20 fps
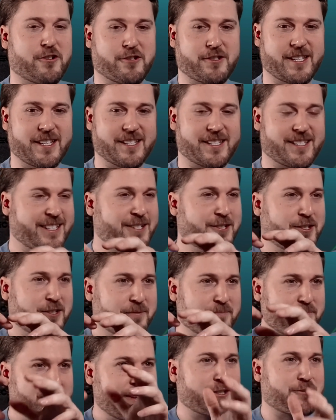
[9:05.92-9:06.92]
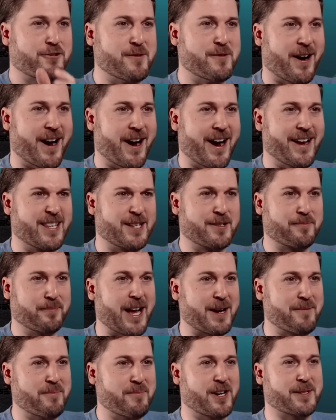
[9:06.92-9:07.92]
There's this still mystery behind this
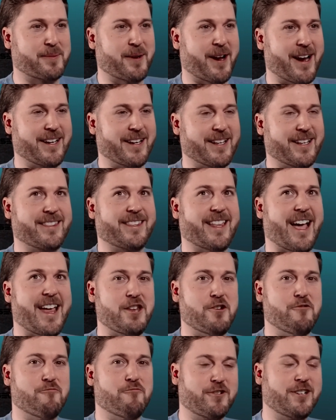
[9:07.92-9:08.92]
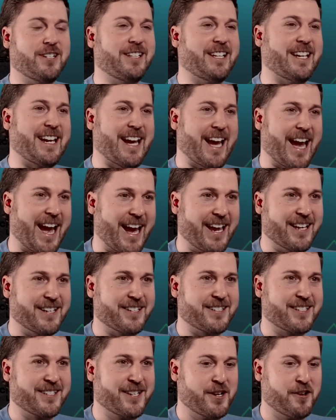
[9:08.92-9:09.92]
black box behind it that you really
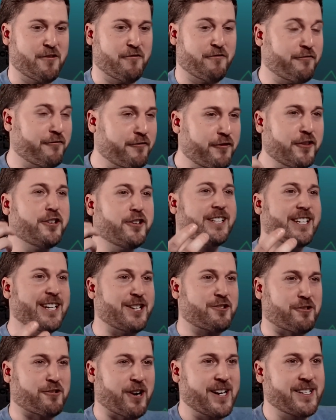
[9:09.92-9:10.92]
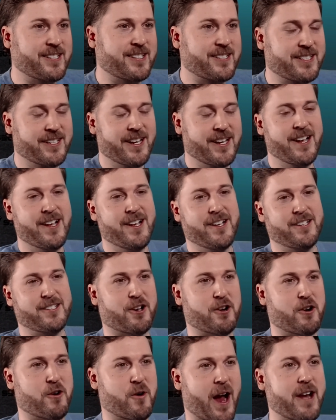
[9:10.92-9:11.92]
can't fully trust.
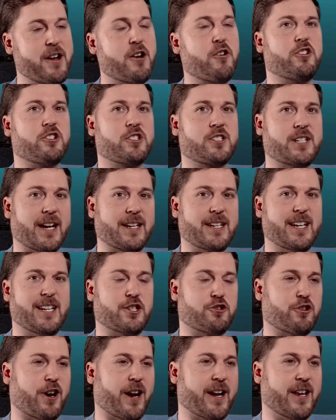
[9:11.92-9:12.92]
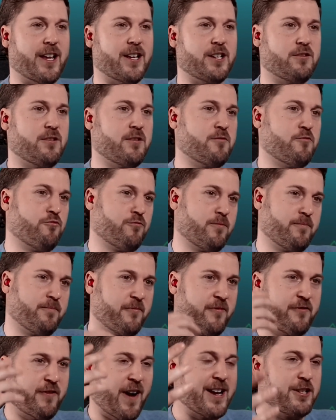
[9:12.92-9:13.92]
So I know there's techniques to try to
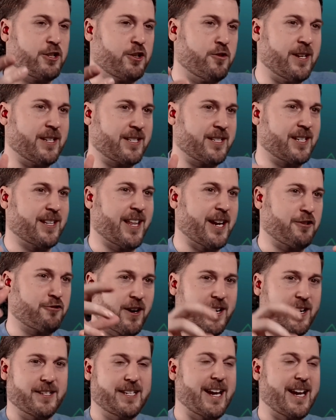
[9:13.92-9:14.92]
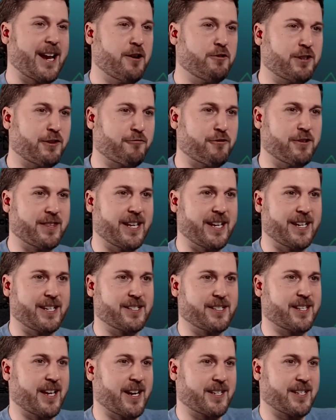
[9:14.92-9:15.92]
fine tune it to like try to take out different
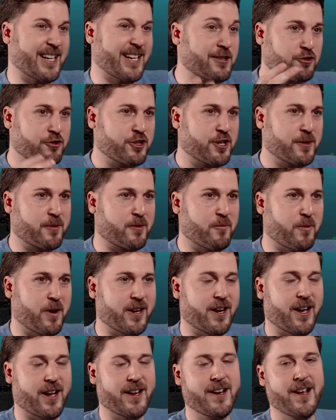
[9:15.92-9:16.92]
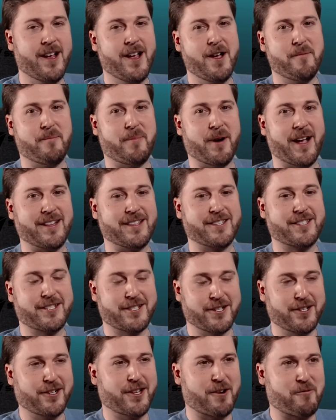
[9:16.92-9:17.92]
things like censorship or whatnot, but
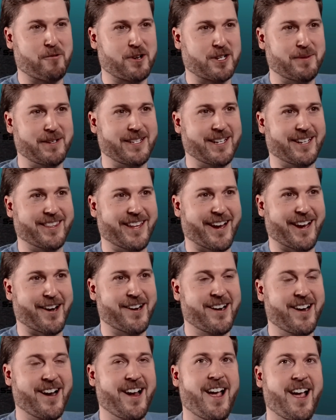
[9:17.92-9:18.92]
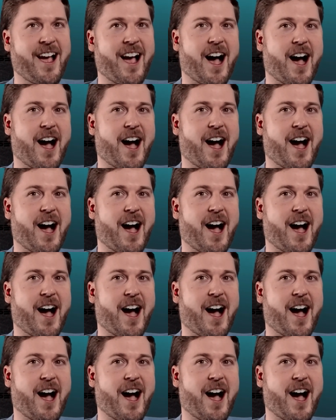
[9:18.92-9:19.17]
still a lot of work to be done there.